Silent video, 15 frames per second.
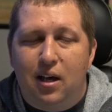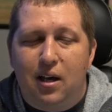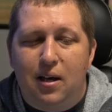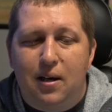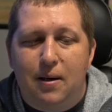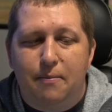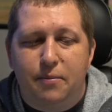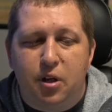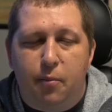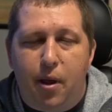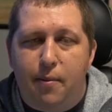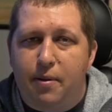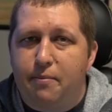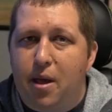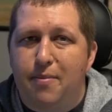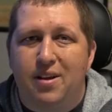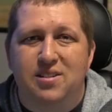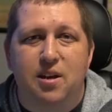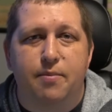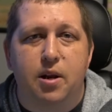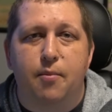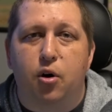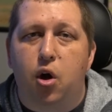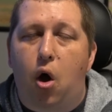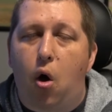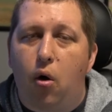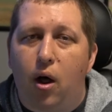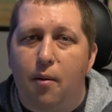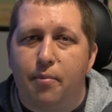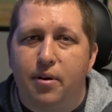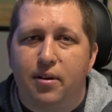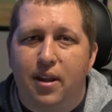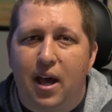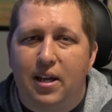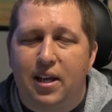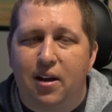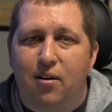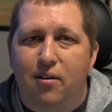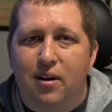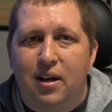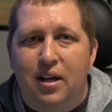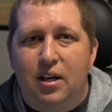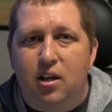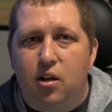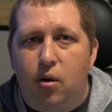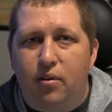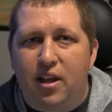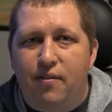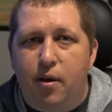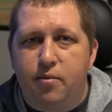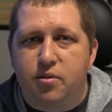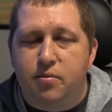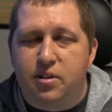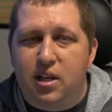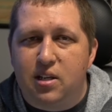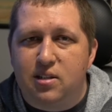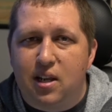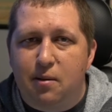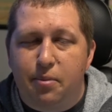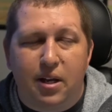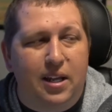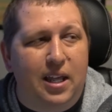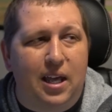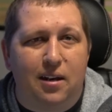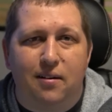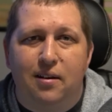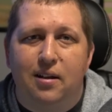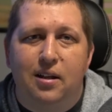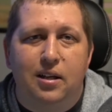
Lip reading: Maybe a September call up that year. Give him some seasoning. But again,